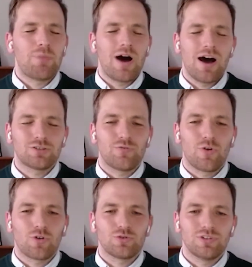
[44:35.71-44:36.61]
parts of
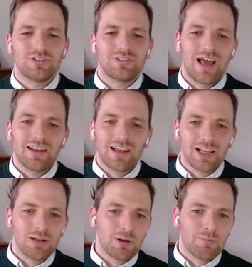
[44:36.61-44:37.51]
forestry standing a
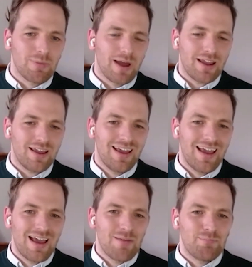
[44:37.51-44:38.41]
little bit back
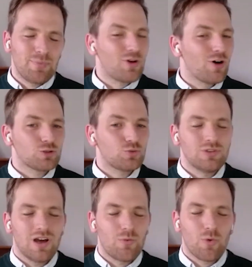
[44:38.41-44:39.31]
because
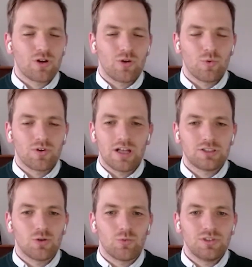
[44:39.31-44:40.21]
we are working with
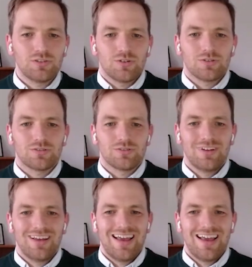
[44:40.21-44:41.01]
natural resource,